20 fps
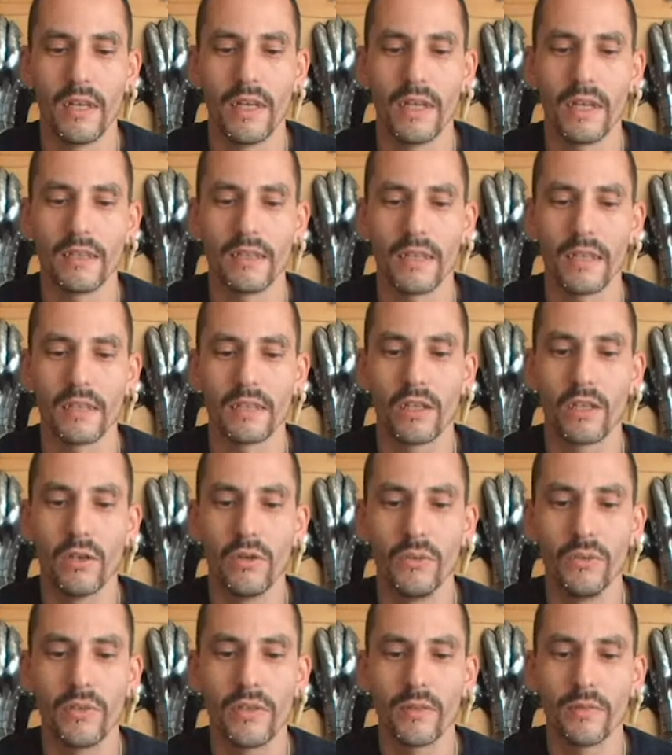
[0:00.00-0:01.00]
and I
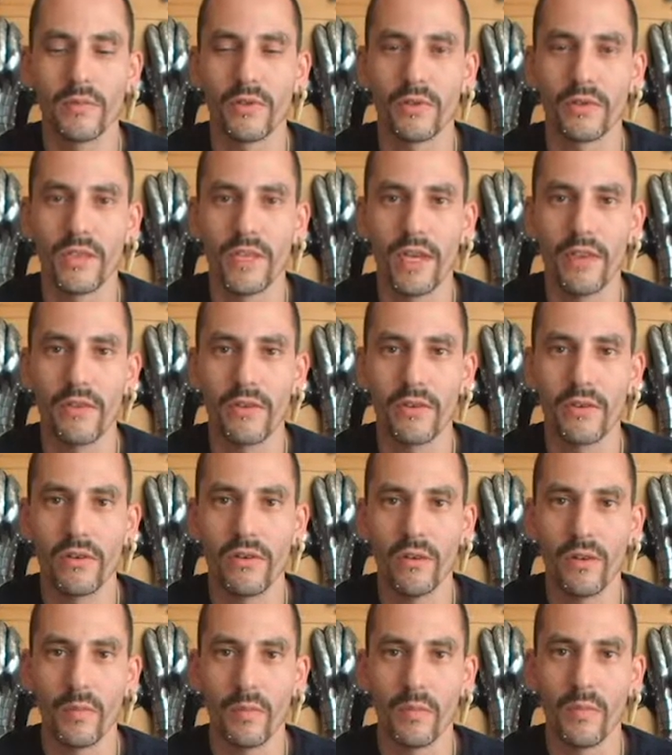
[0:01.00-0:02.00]
glued them together
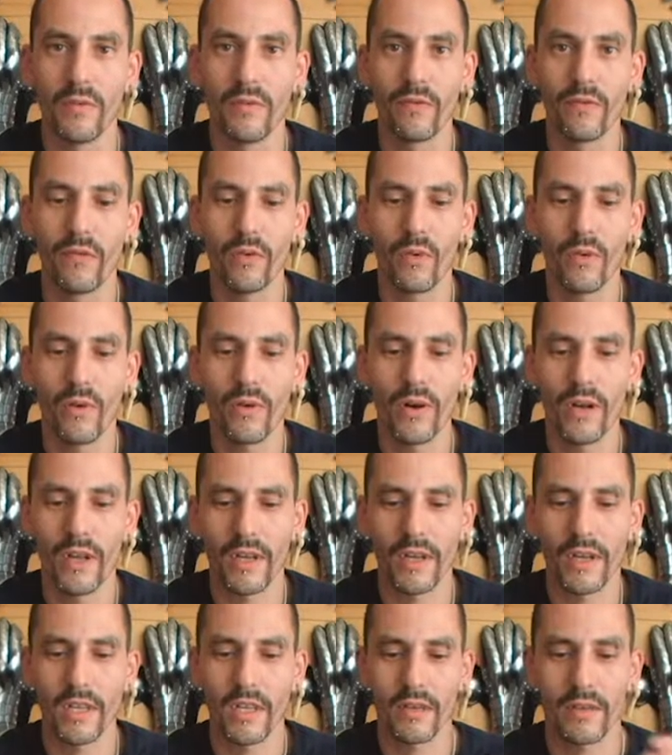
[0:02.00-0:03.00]
before I
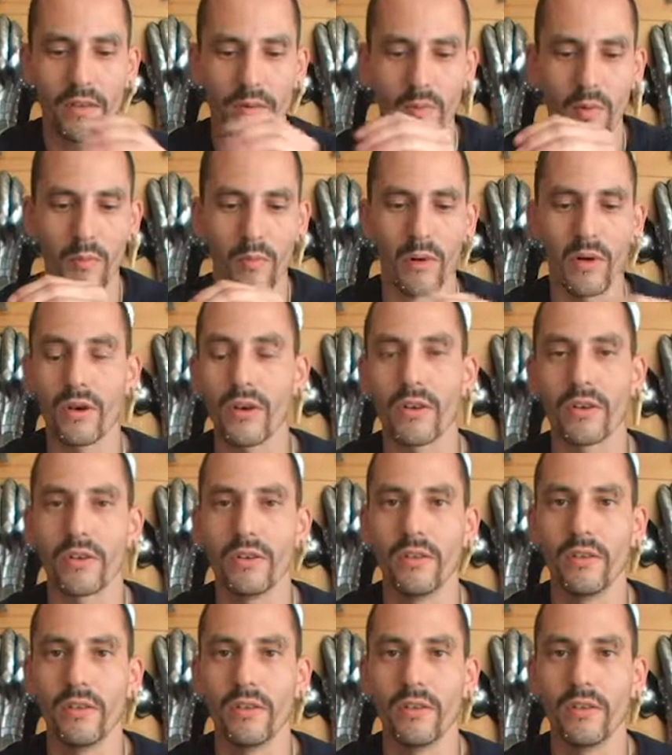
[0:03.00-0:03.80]
cut them apart.